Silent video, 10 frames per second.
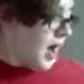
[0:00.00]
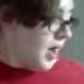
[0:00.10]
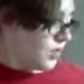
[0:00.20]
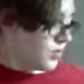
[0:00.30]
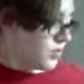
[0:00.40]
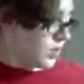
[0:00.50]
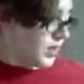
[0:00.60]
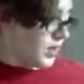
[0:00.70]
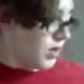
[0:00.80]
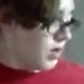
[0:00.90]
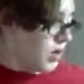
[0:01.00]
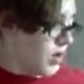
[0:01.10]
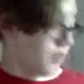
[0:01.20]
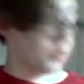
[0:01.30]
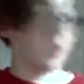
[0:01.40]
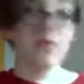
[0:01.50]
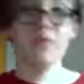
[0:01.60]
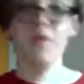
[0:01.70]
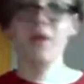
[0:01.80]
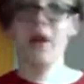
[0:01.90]
I usually go closer to
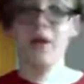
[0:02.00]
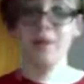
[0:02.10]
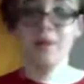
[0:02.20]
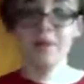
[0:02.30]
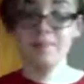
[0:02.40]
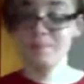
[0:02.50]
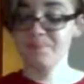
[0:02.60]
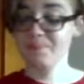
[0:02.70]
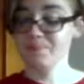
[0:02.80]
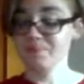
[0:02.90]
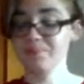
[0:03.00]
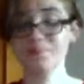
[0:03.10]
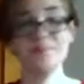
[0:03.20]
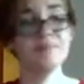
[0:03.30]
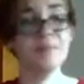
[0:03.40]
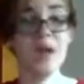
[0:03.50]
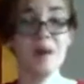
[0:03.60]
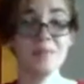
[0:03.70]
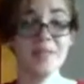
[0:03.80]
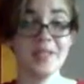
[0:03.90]
400.
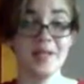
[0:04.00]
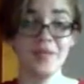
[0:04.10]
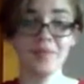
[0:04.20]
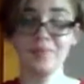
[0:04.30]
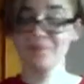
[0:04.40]
Up to you.